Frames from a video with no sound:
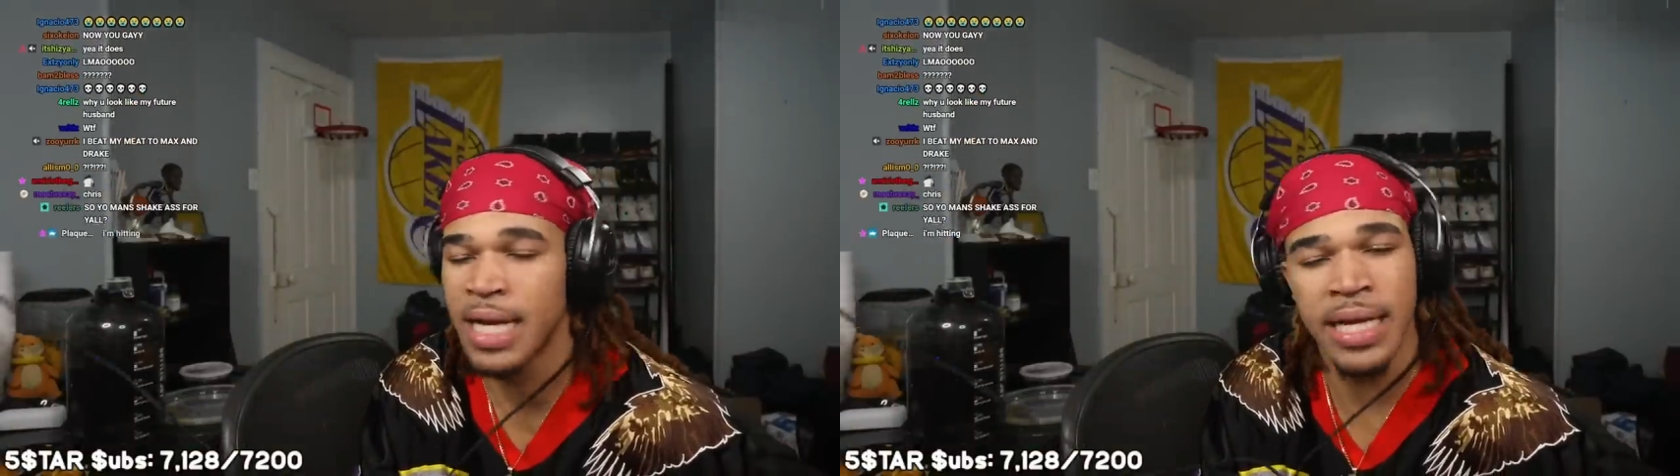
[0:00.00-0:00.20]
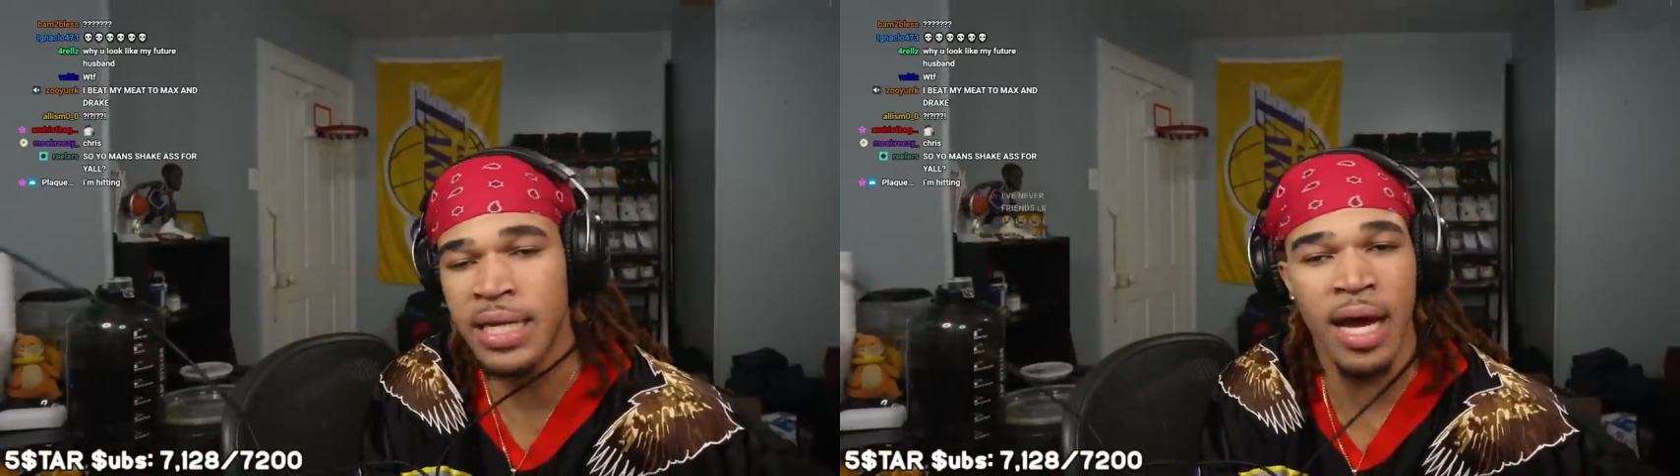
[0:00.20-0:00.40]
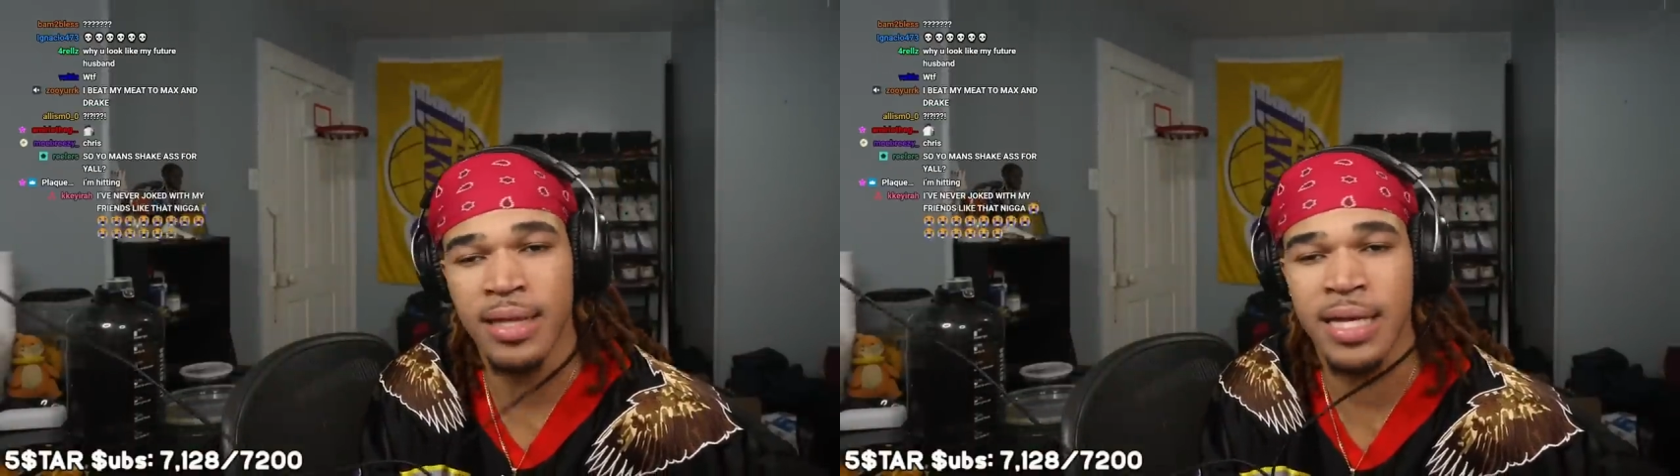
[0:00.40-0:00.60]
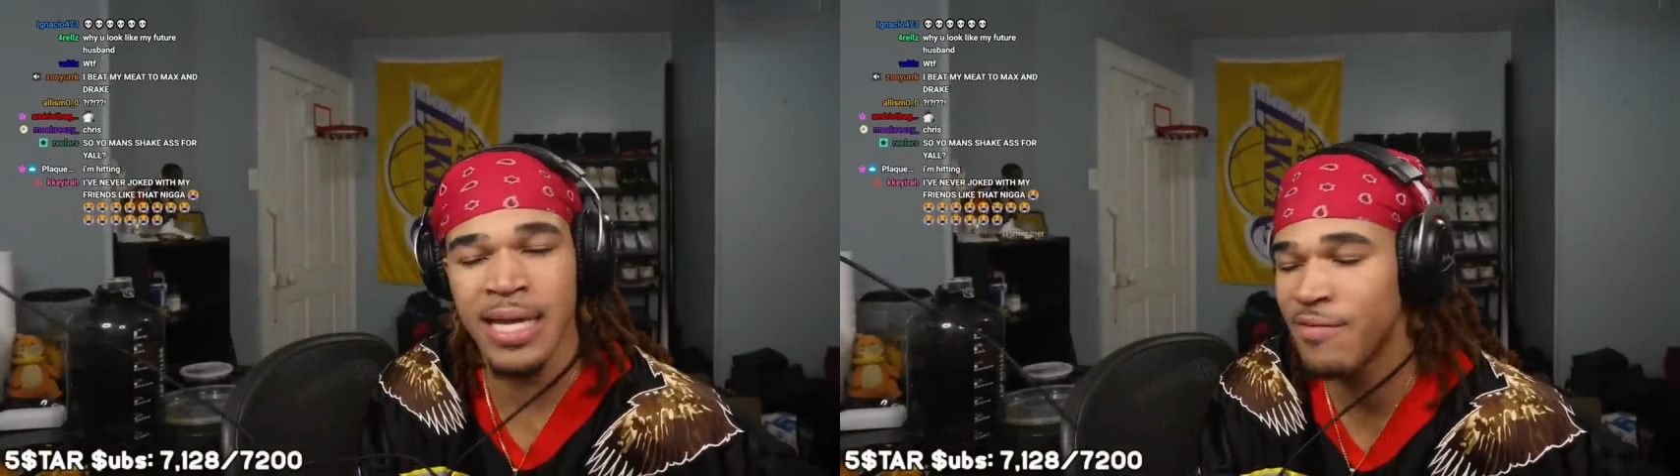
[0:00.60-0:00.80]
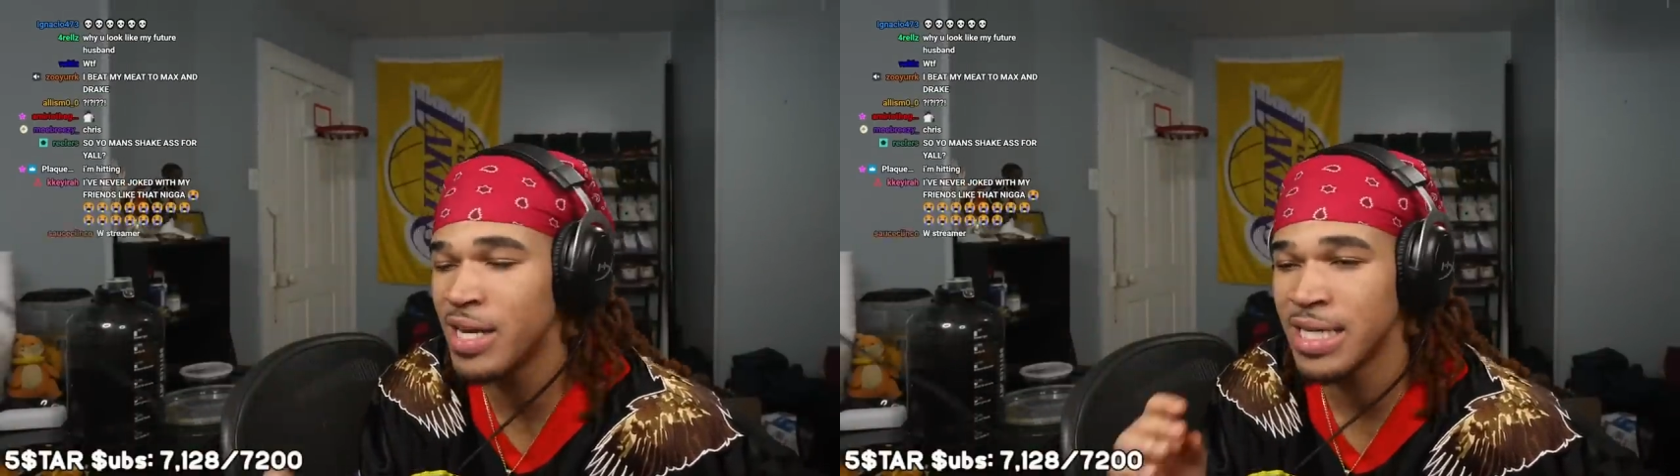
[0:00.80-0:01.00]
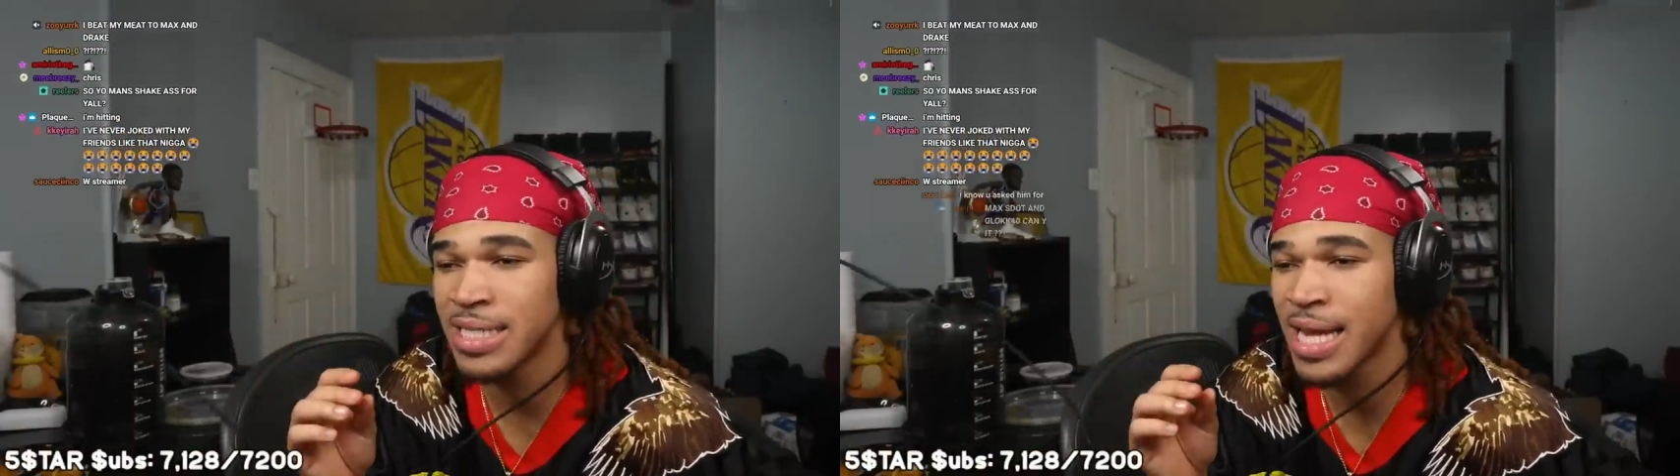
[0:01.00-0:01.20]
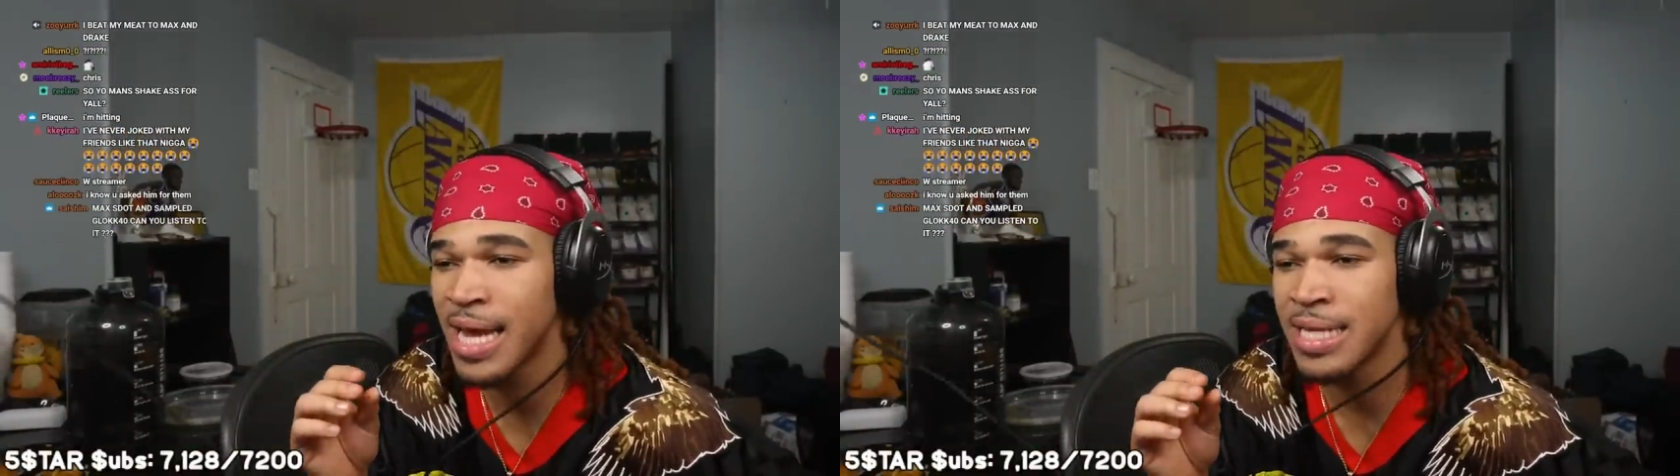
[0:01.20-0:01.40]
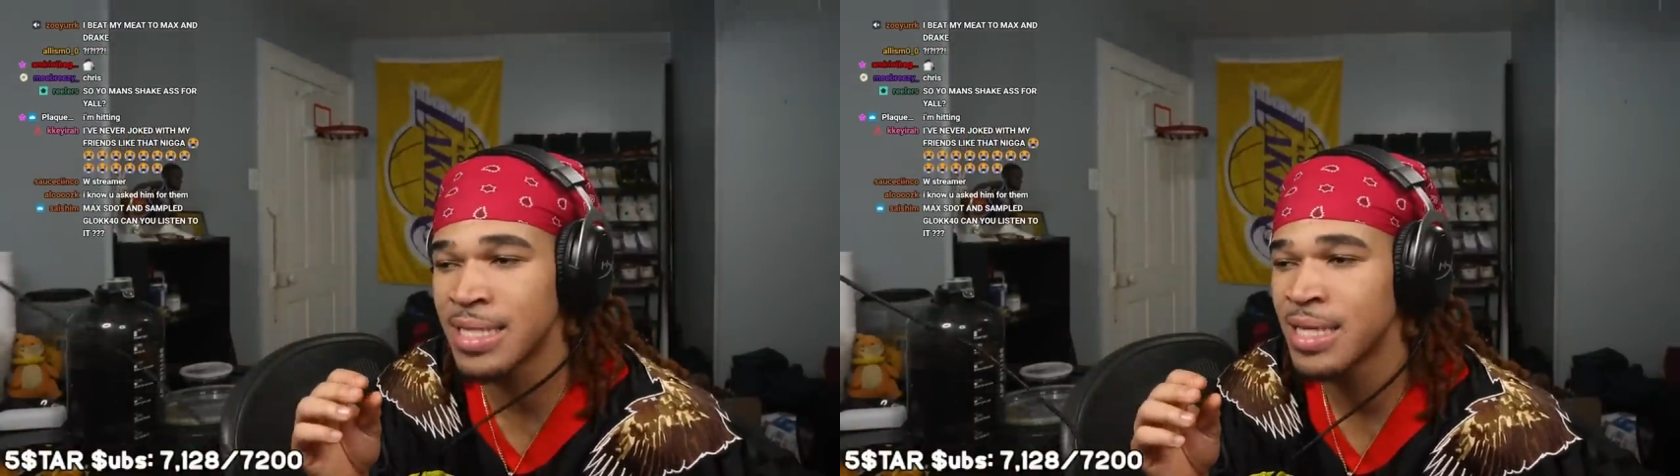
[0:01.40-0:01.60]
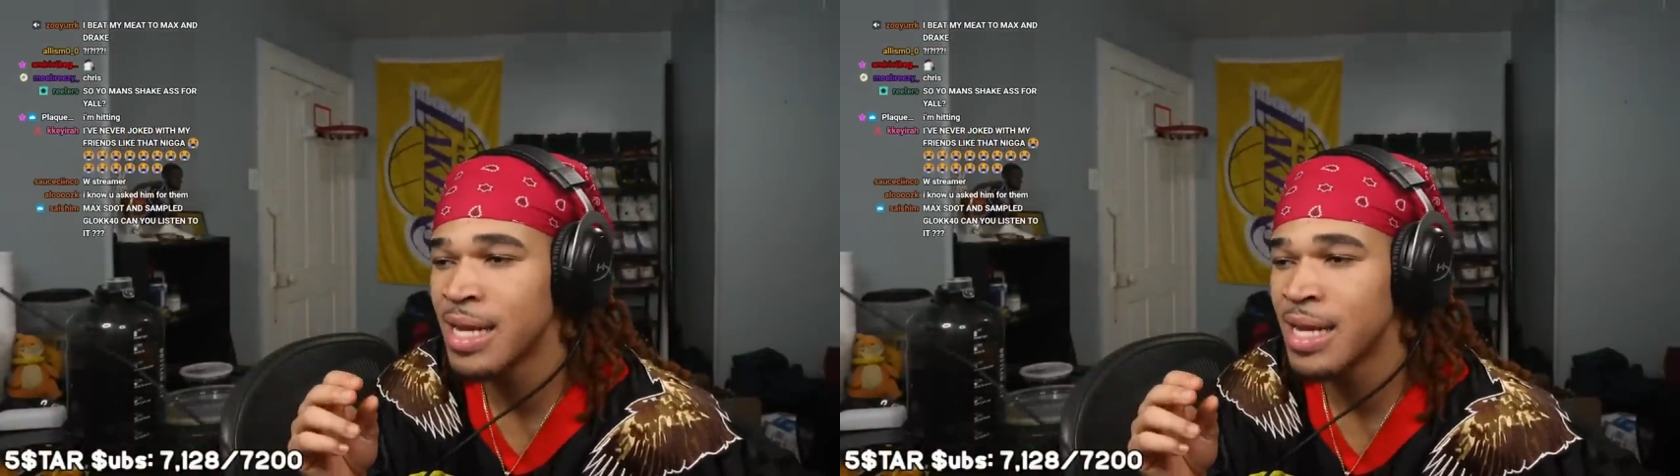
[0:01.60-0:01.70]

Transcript: nothing even the slightest,